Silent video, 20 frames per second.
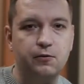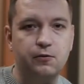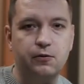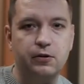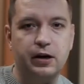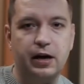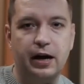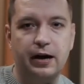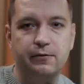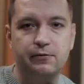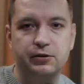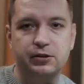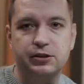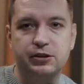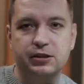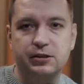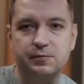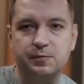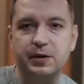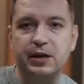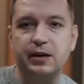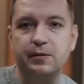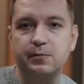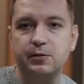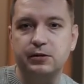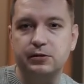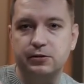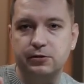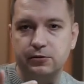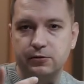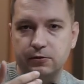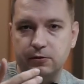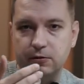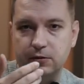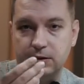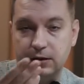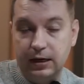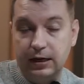or I would just be able to